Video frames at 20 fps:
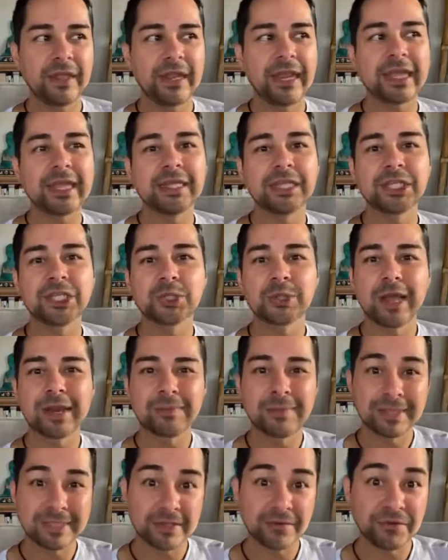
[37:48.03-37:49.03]
And then I can
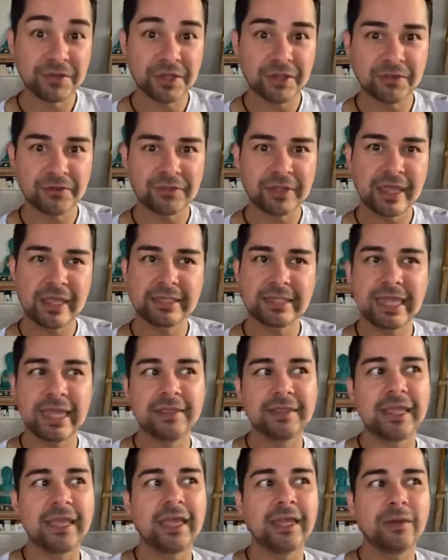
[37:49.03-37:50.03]
distract myself with other
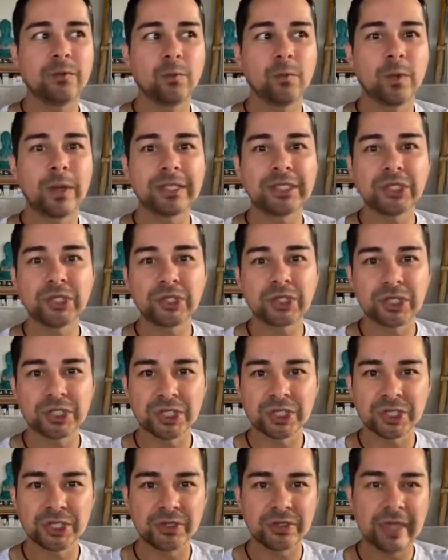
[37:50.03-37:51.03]
things. And then once
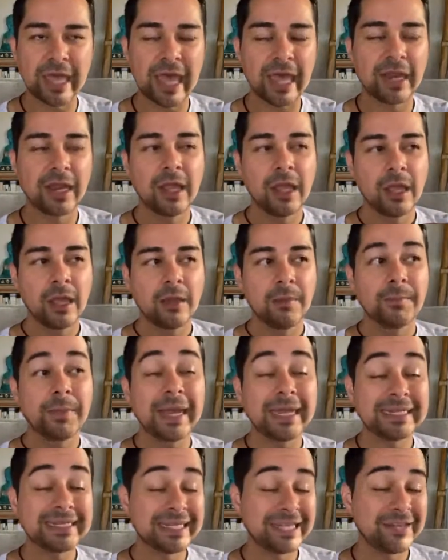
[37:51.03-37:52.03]
you start to do that,
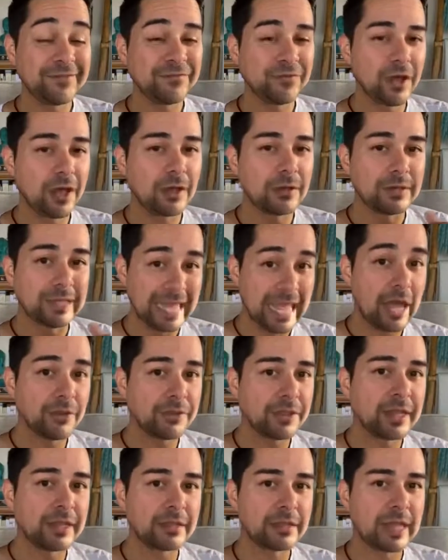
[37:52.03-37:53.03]
by default,
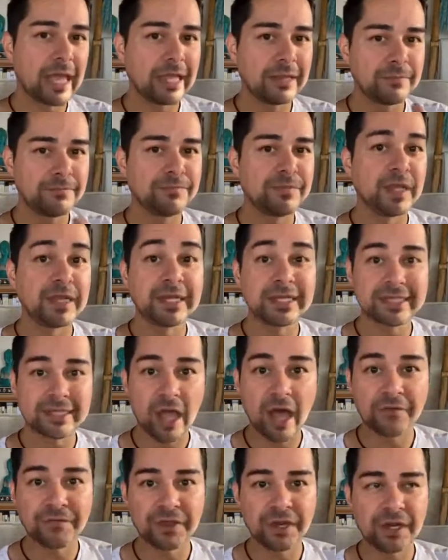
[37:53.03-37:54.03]
now that I've
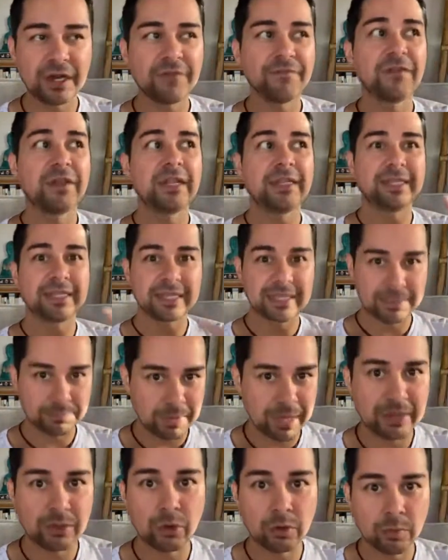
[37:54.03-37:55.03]
done this often enough and
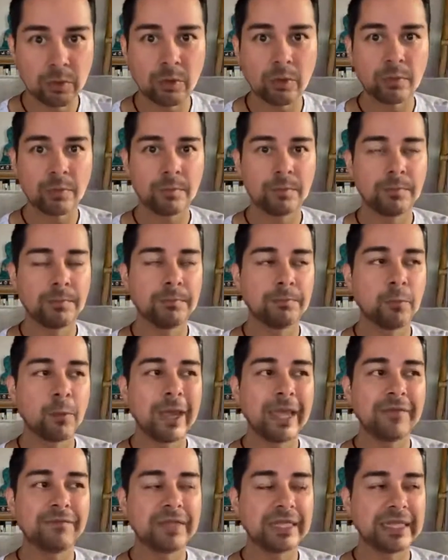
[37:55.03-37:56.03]
this is my normal
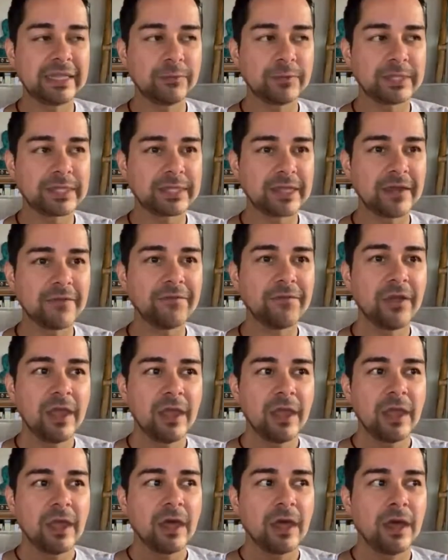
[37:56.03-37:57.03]
way of dealing with
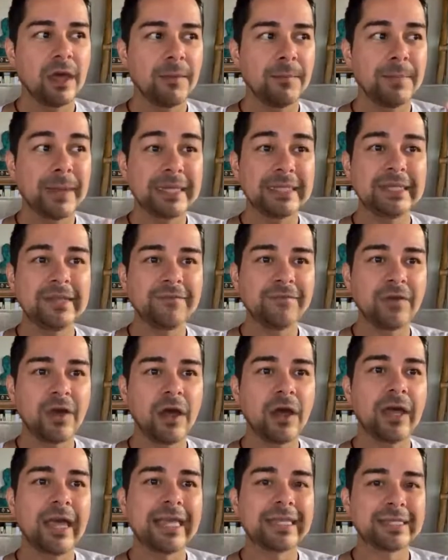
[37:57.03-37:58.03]
stuff, by
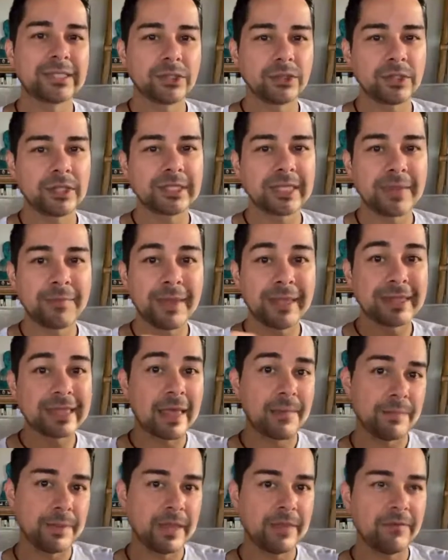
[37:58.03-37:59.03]
default, as soon as
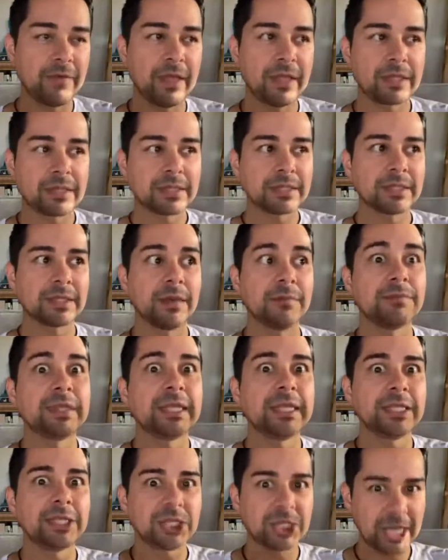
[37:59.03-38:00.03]
I make that pivot,
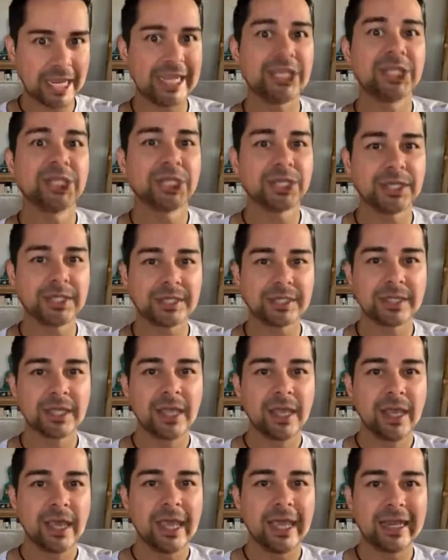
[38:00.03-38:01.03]
something
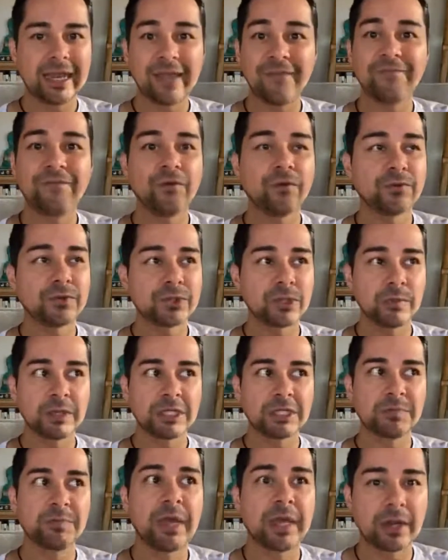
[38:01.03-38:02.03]
changes and I feel
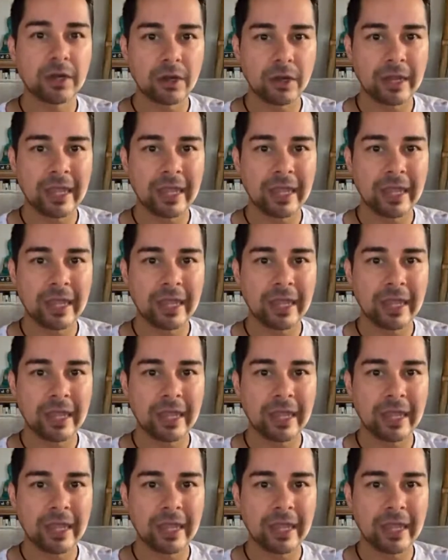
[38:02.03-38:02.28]
so much